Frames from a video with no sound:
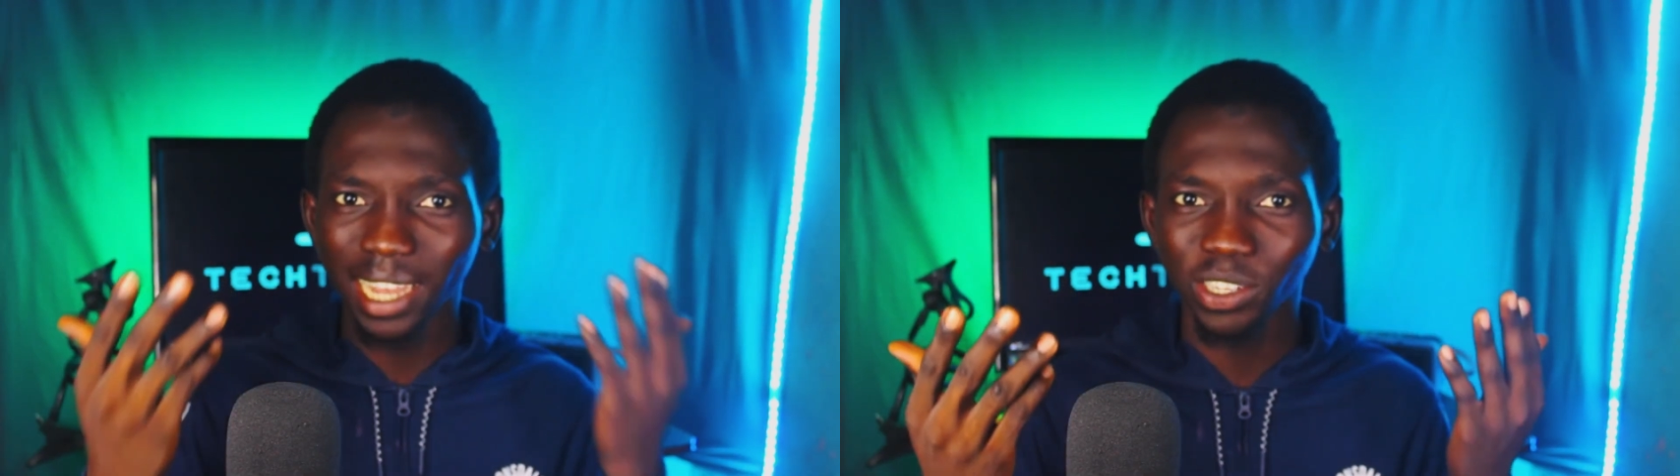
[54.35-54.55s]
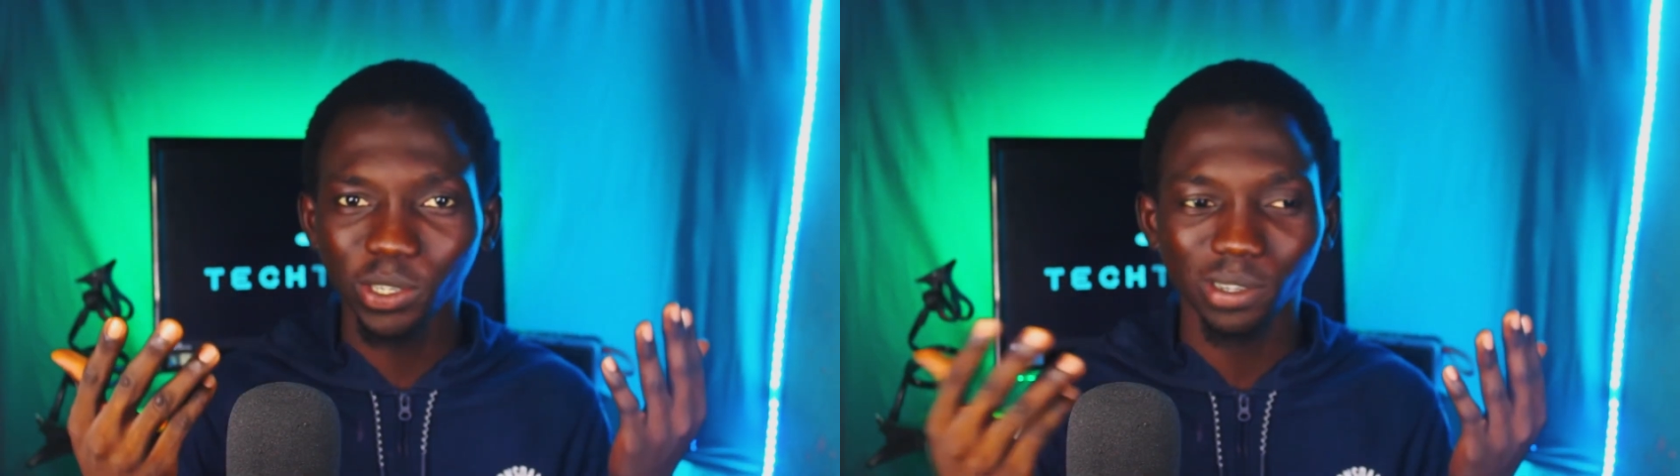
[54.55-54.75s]

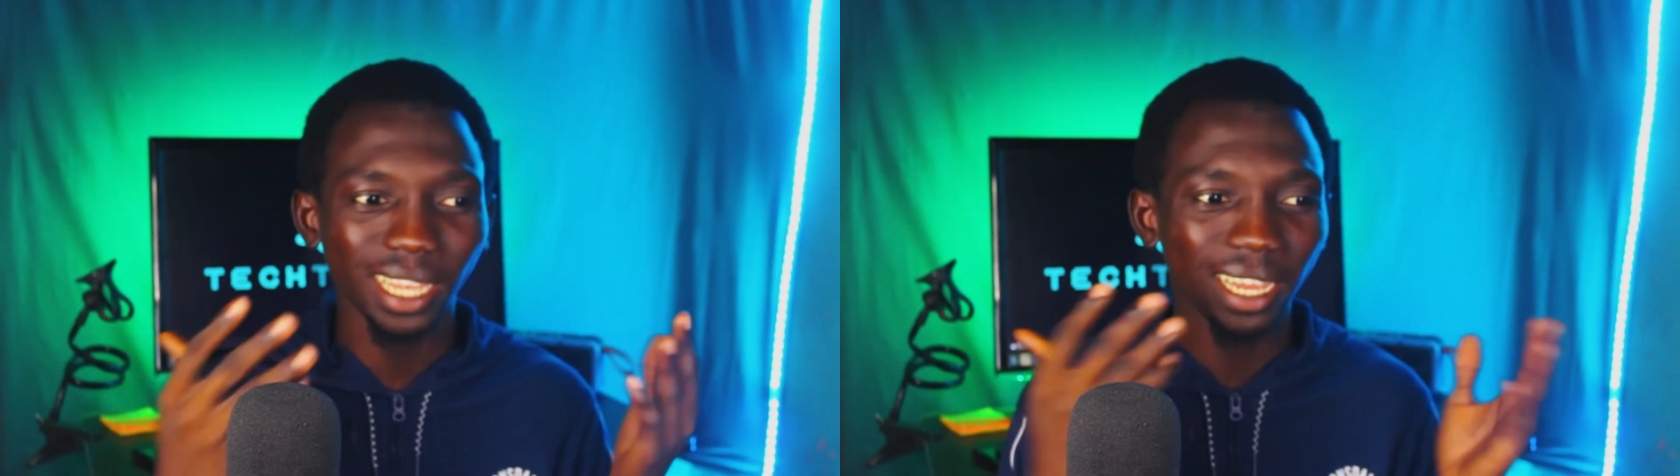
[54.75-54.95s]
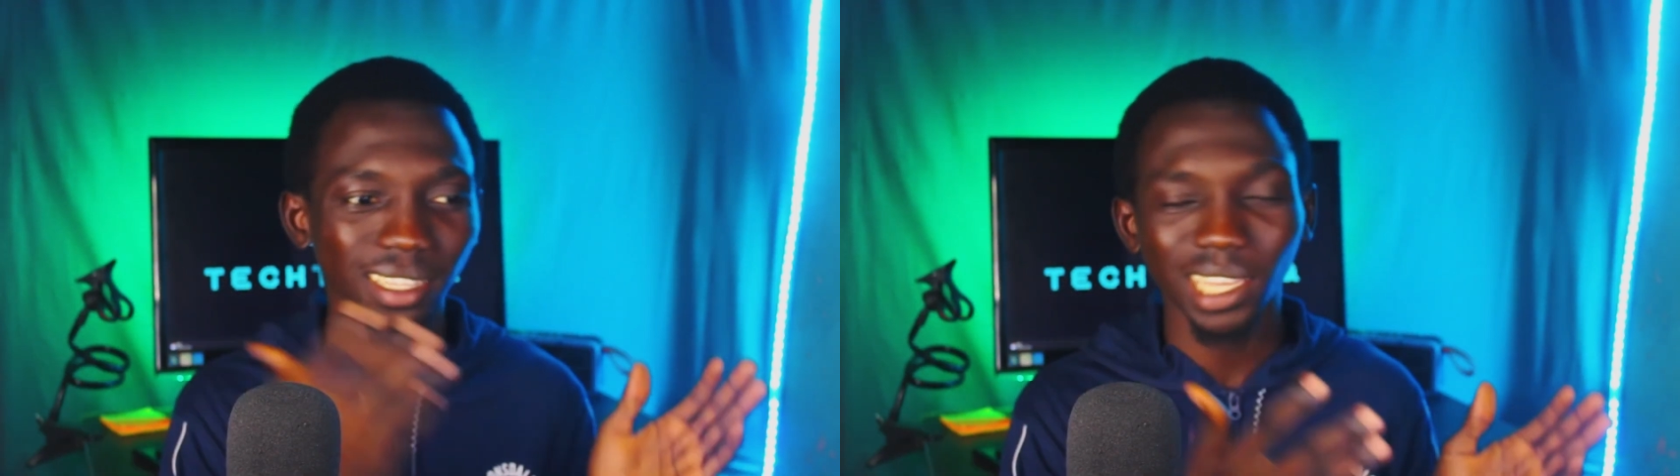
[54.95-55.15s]

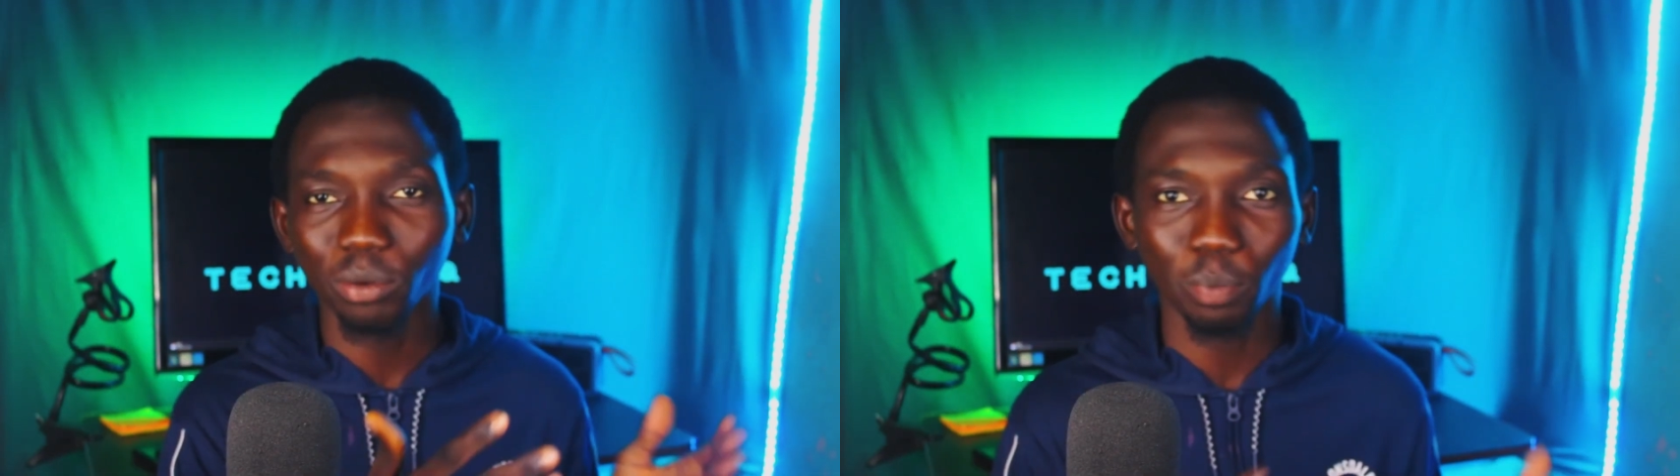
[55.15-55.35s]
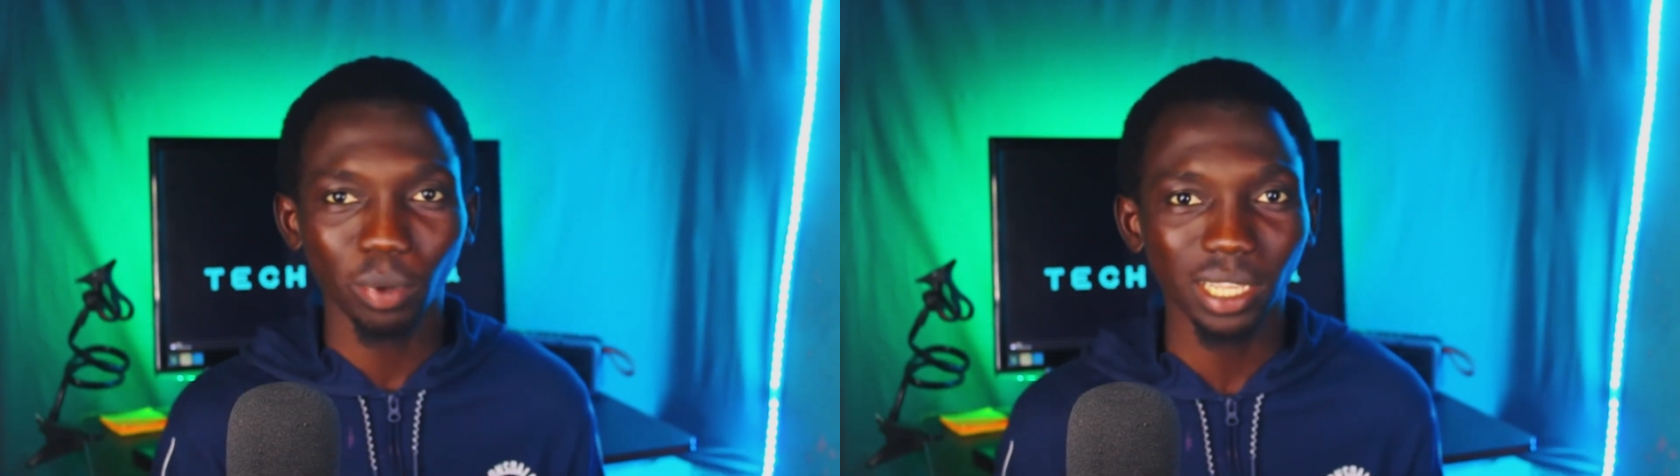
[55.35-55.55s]
anxious
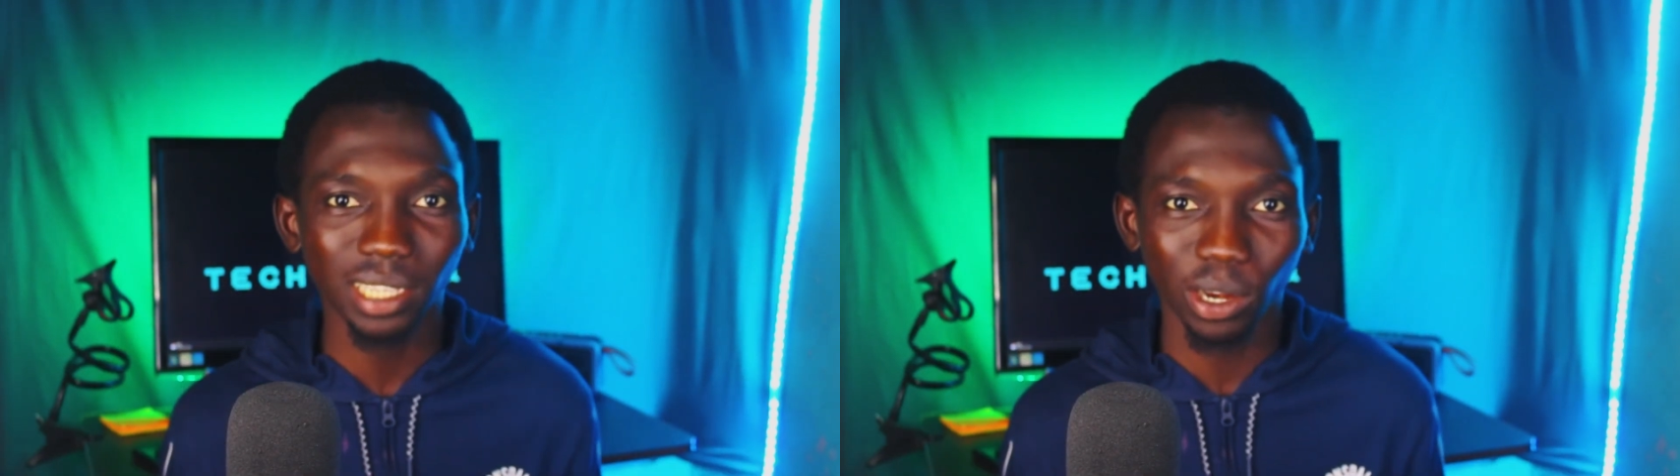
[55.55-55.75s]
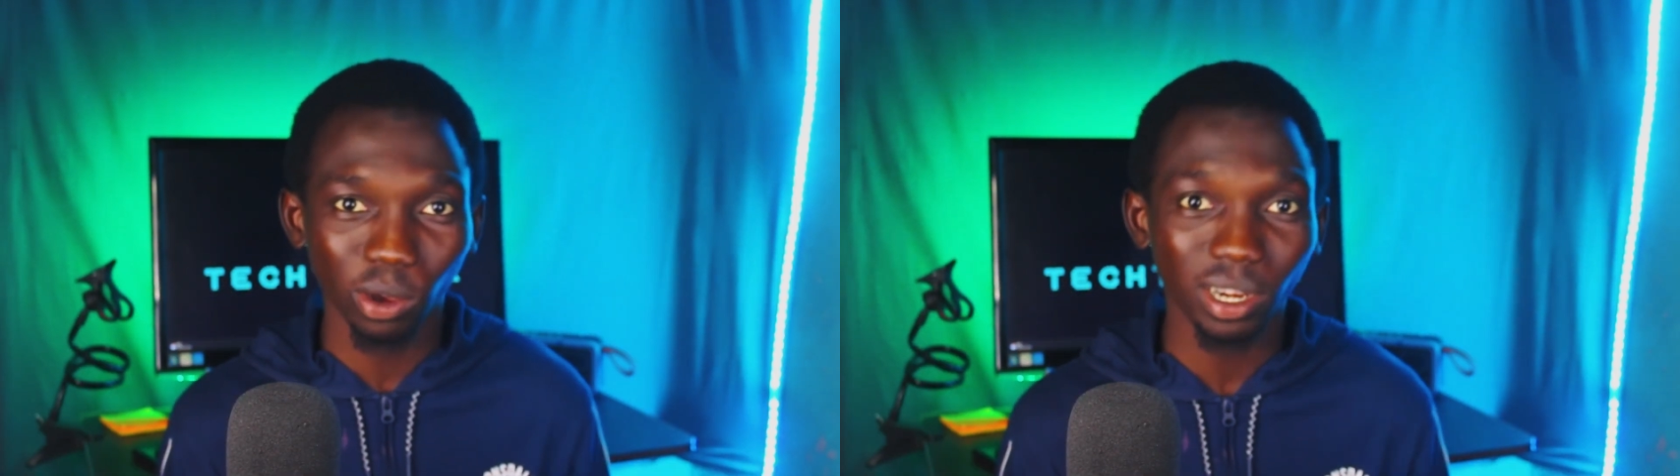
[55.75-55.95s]
anytime we place
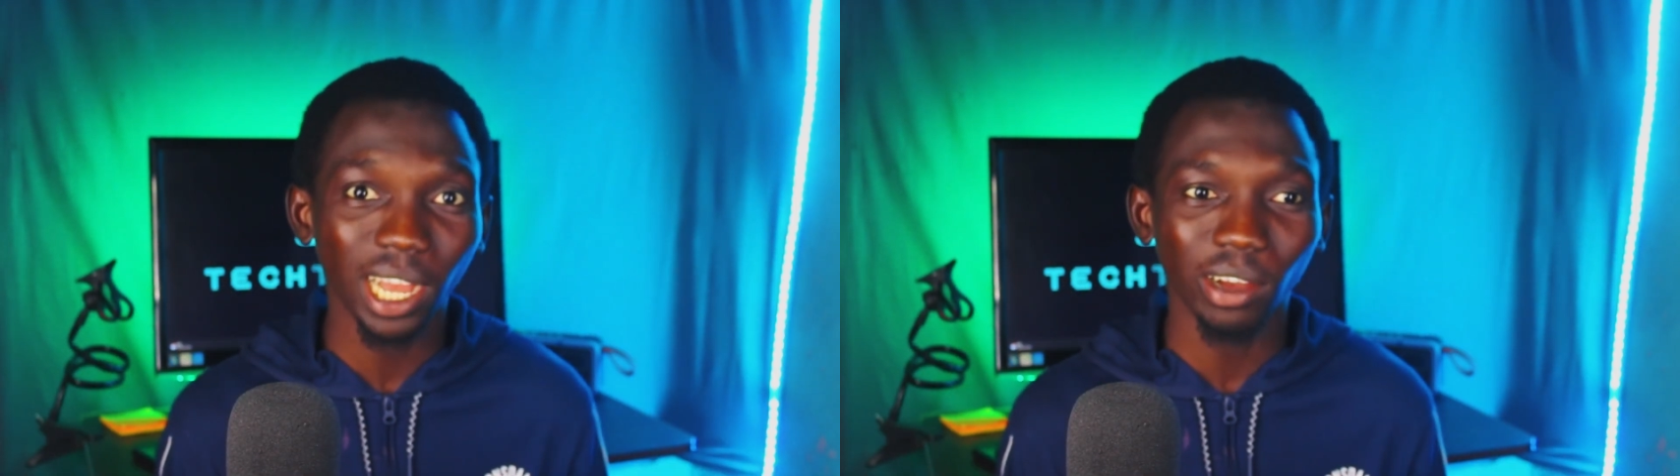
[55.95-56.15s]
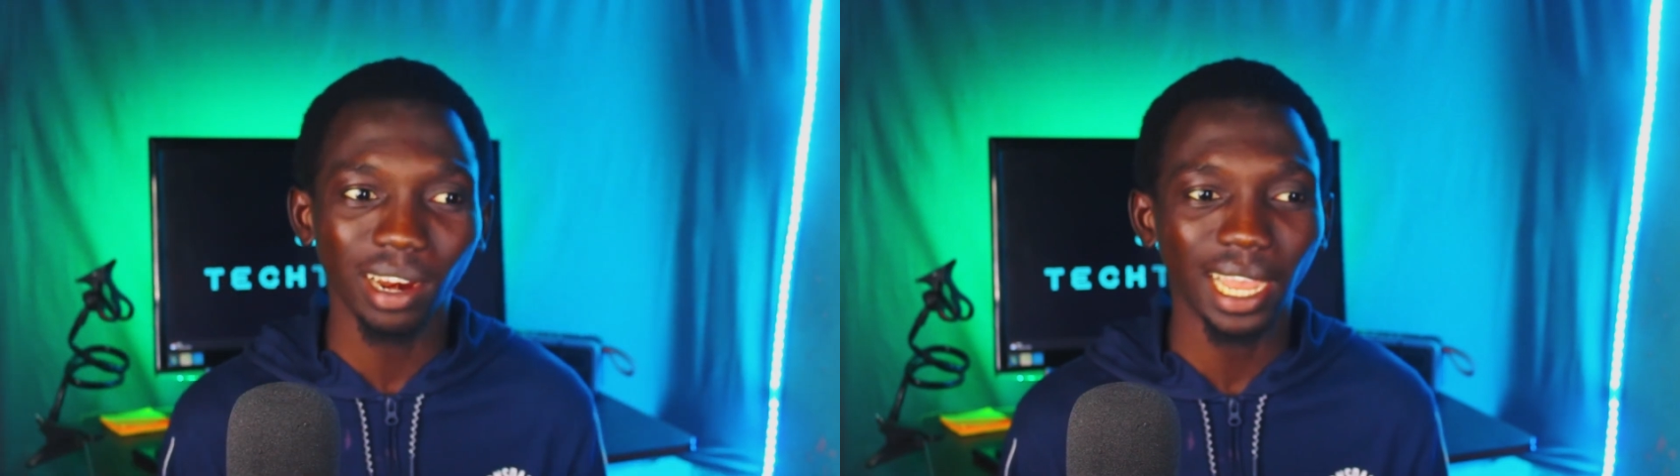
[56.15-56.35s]
an order
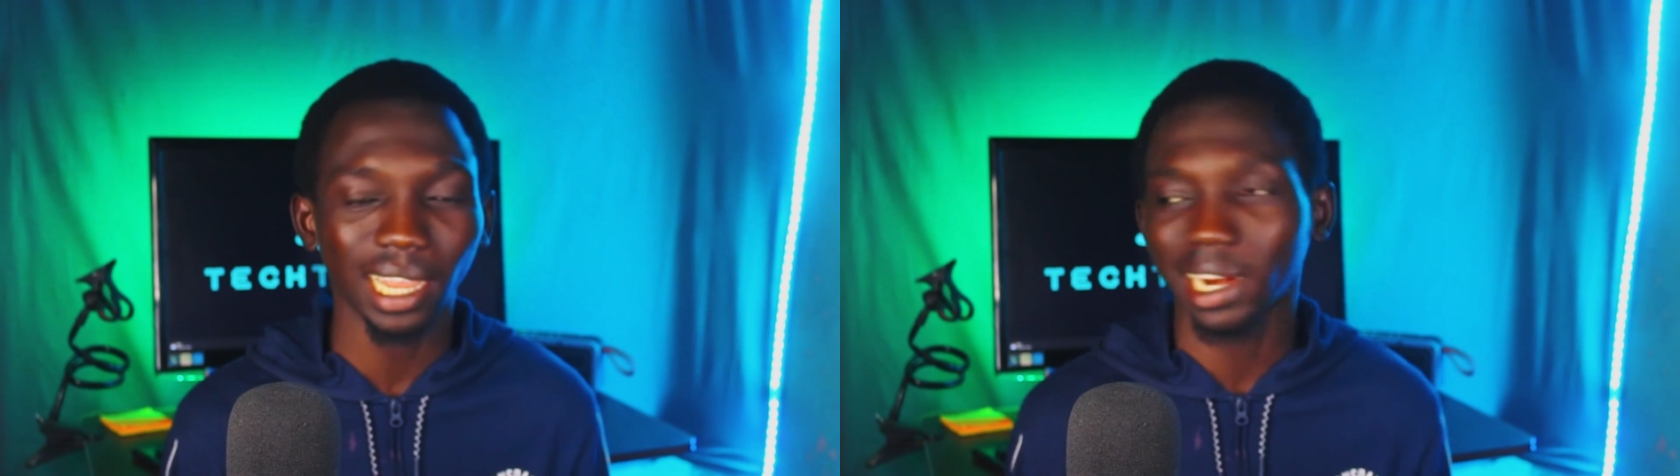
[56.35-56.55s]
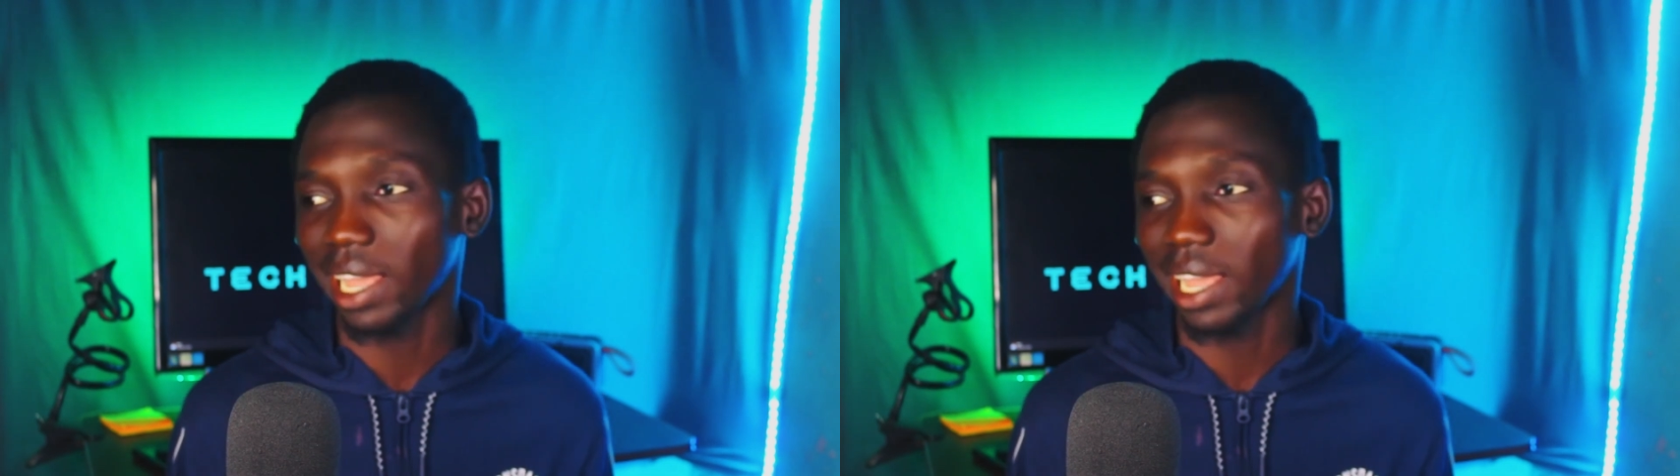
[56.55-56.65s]
online.